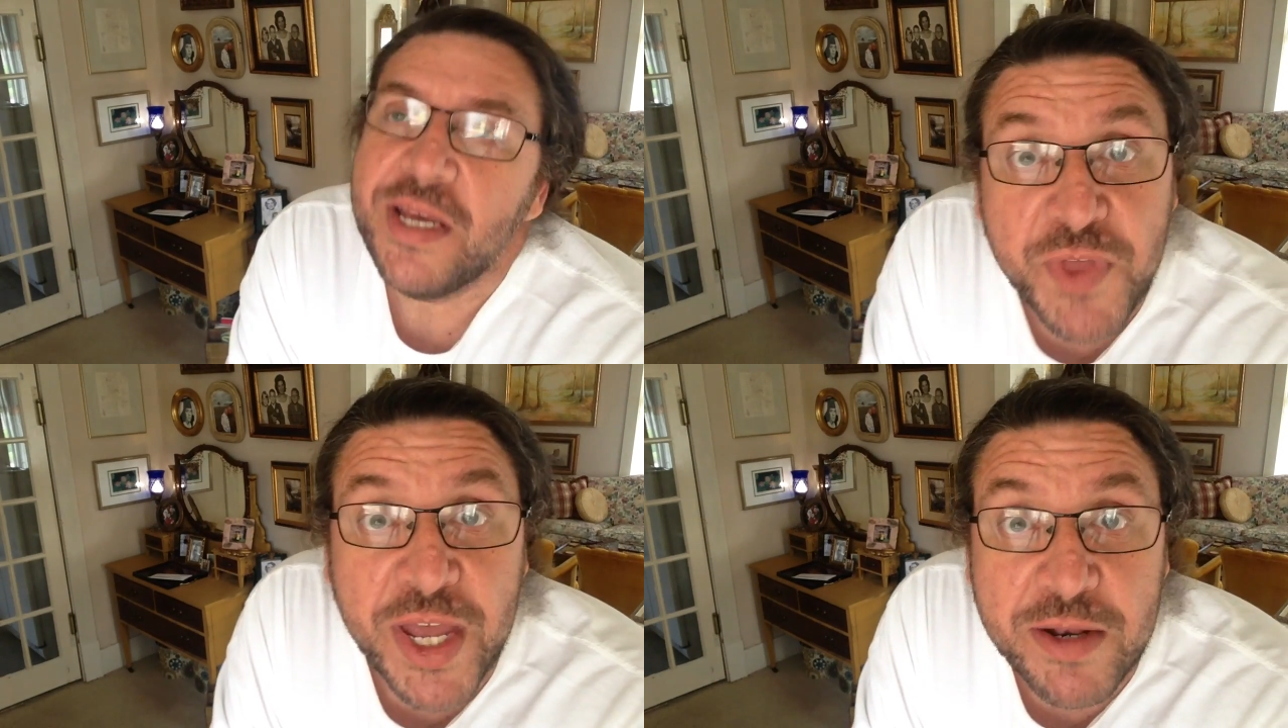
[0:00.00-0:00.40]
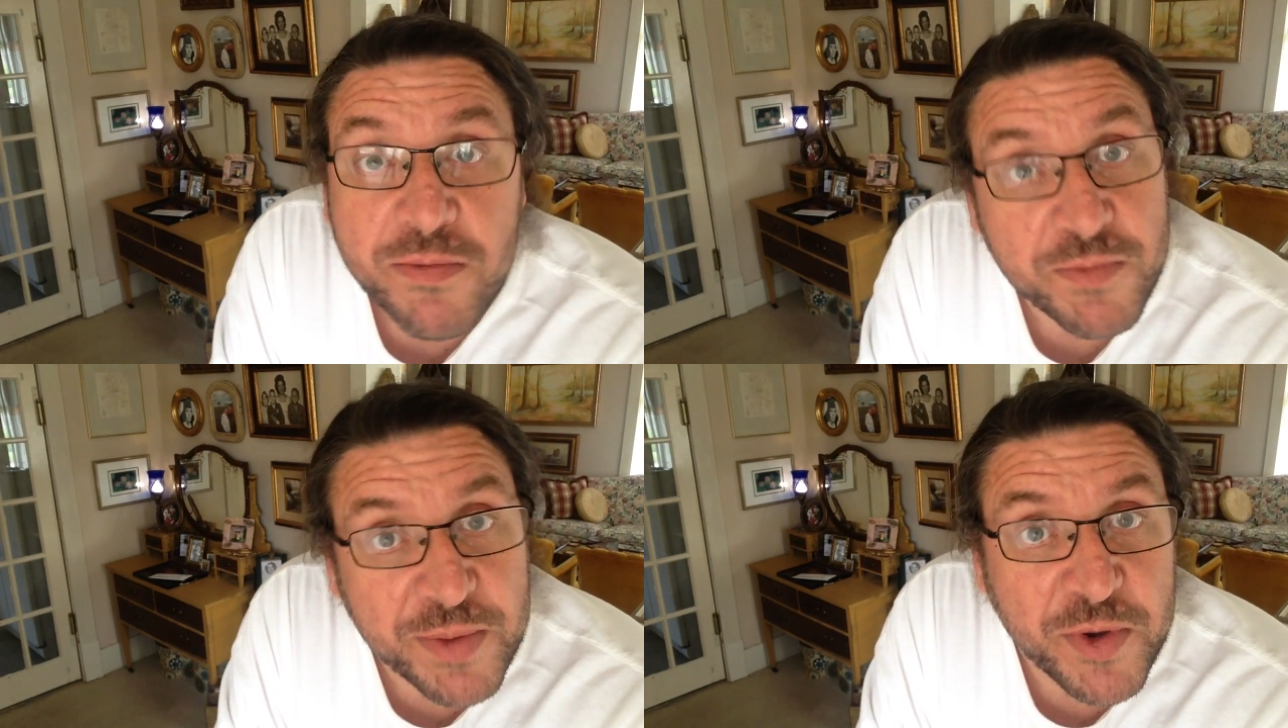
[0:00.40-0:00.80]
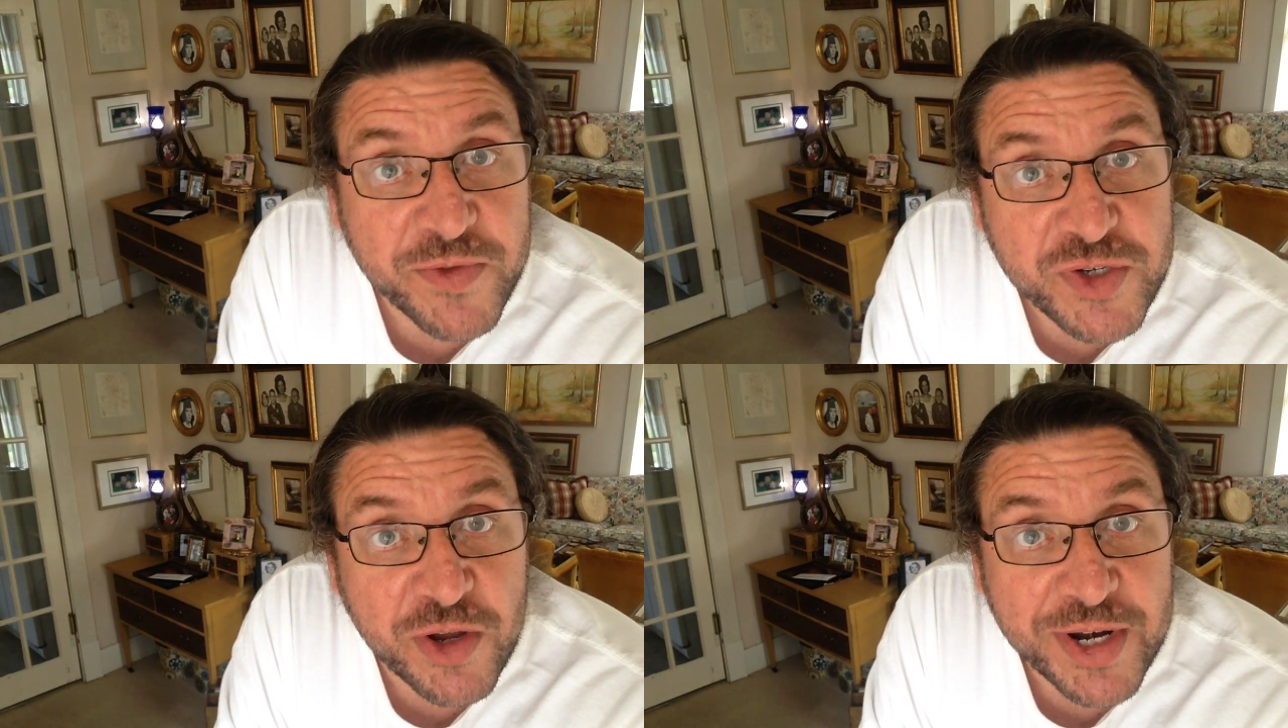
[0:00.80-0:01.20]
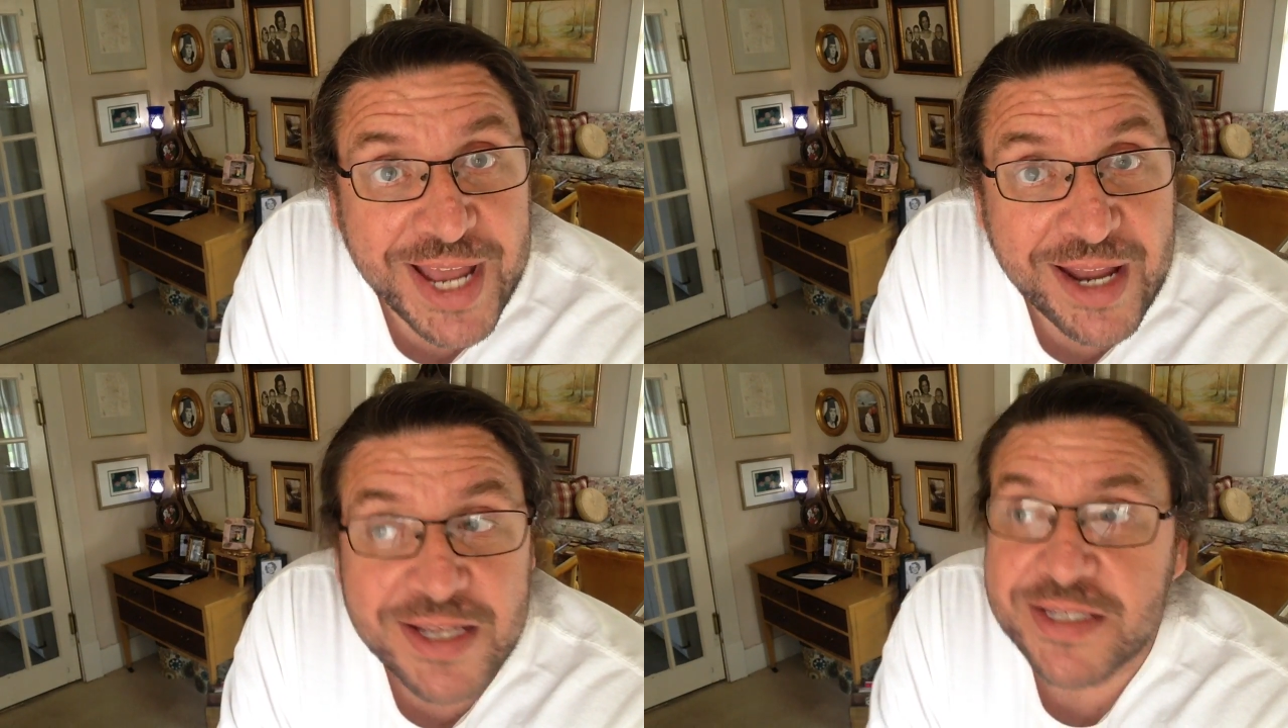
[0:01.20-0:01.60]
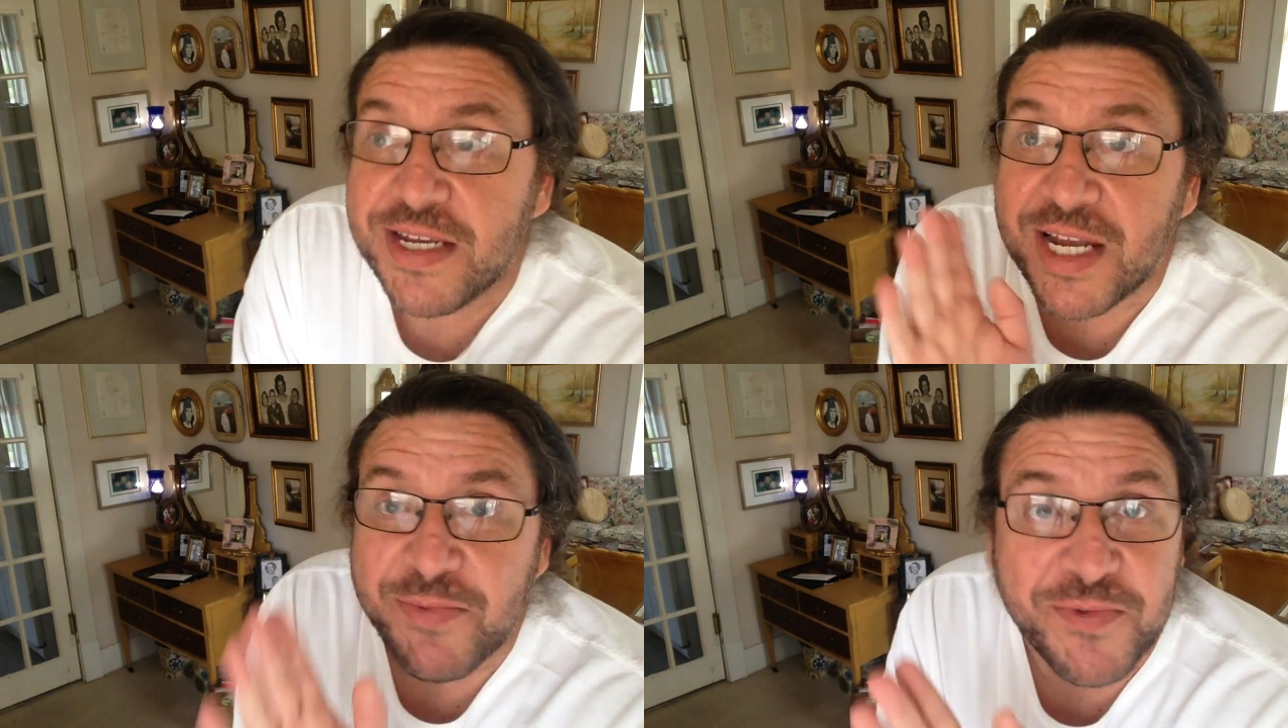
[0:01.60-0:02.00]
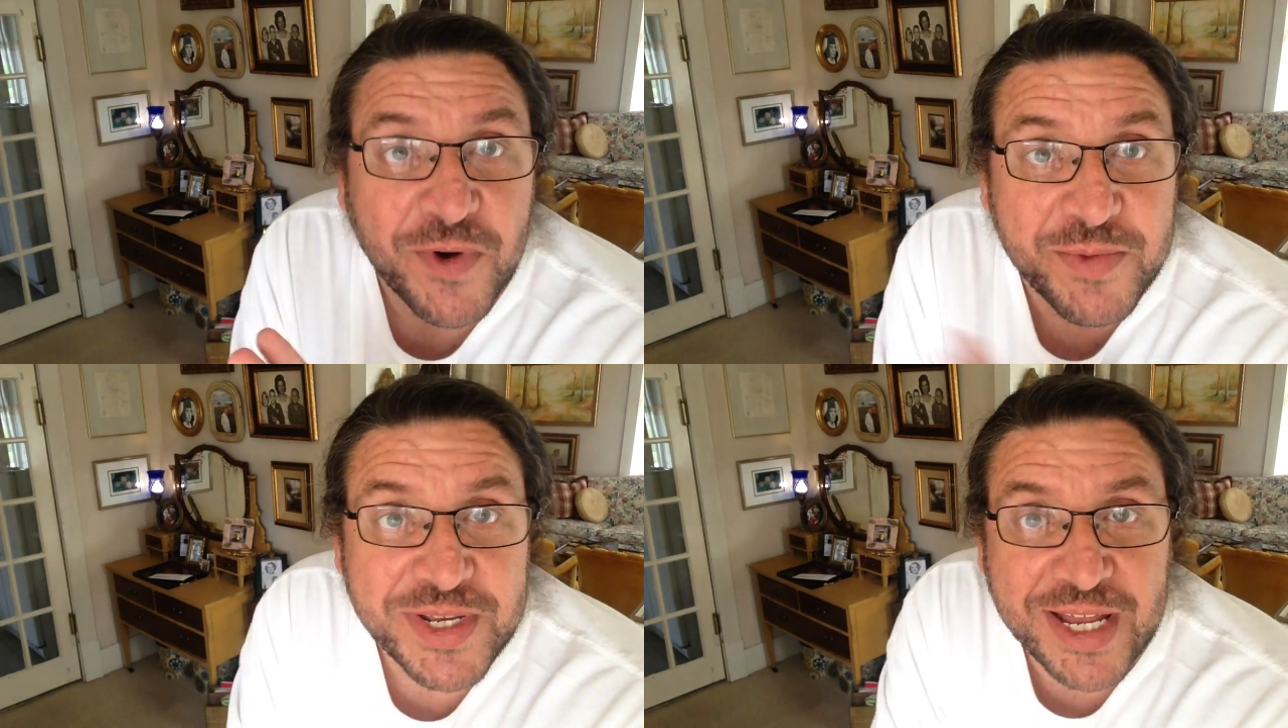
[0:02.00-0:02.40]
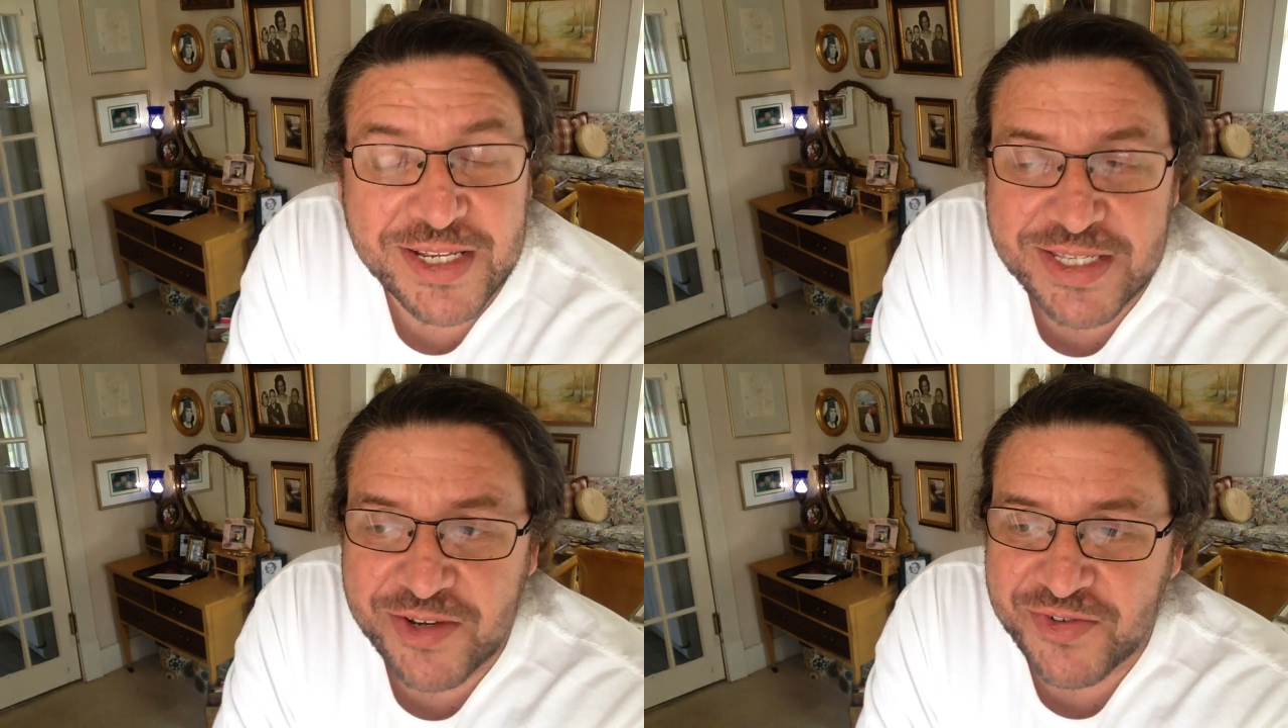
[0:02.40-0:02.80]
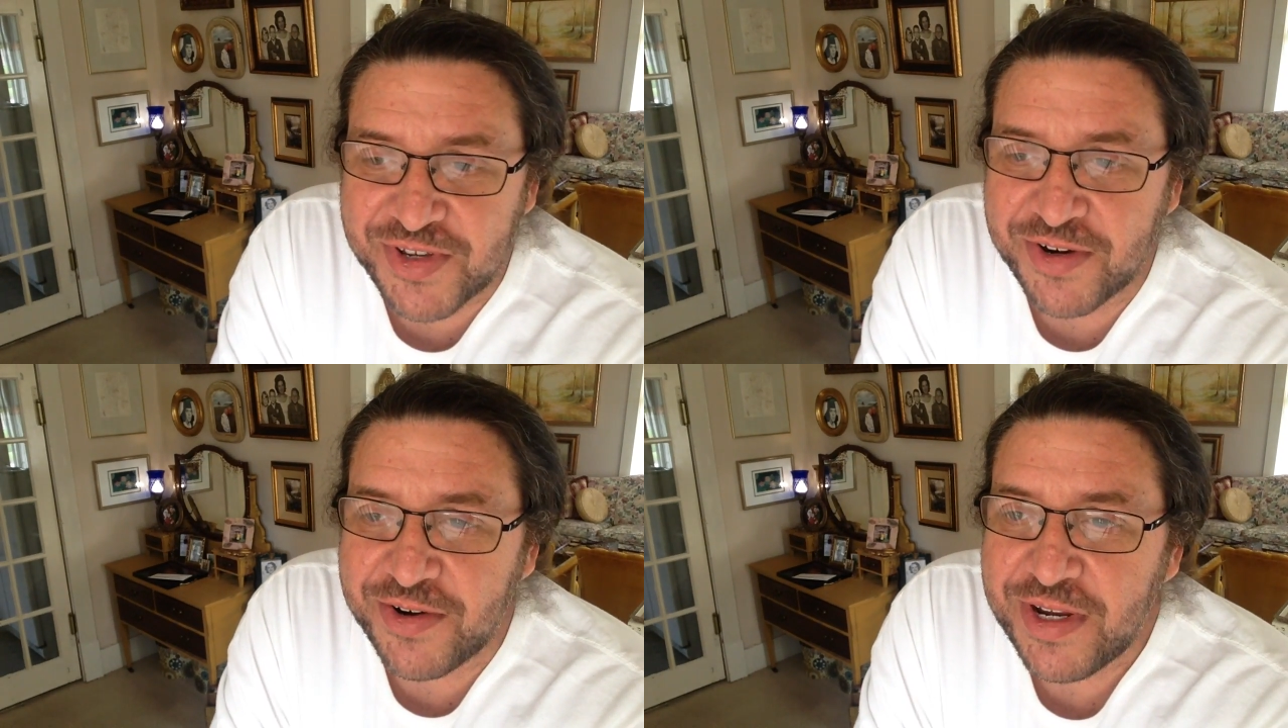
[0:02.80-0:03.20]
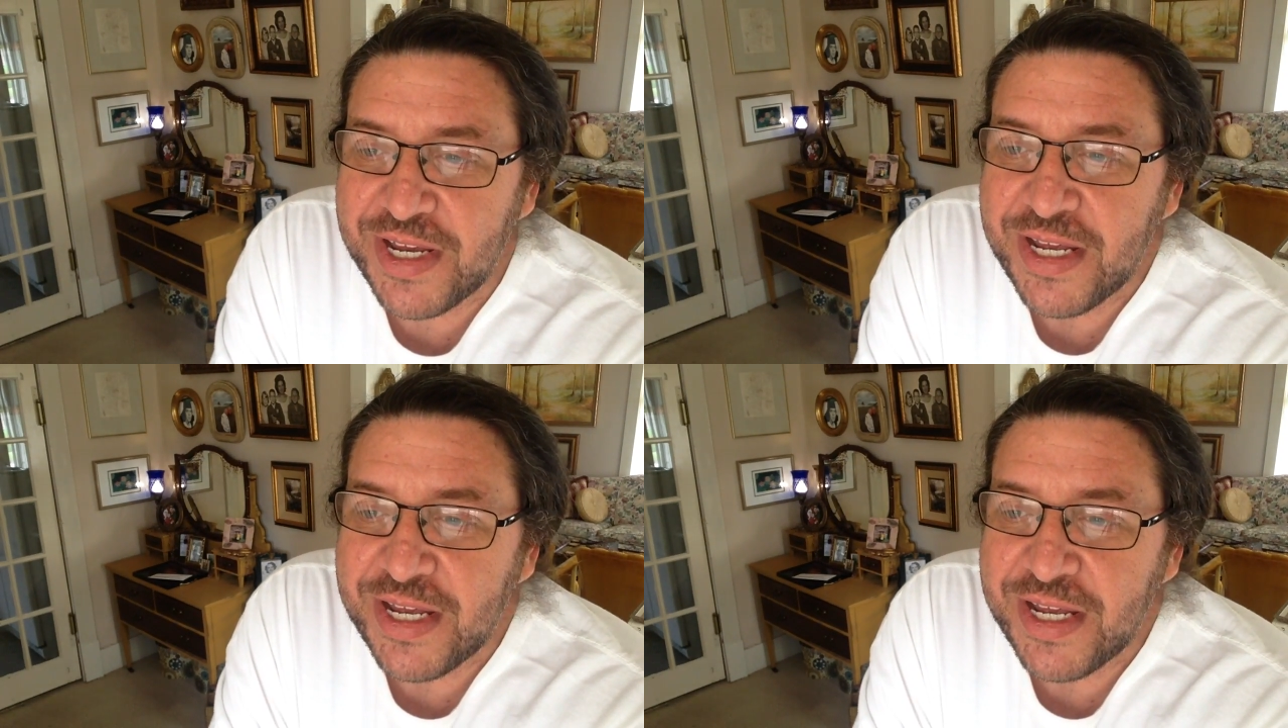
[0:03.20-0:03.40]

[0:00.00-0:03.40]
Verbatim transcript: Then we moved the show to Dallas and performed at Dallas Theater Center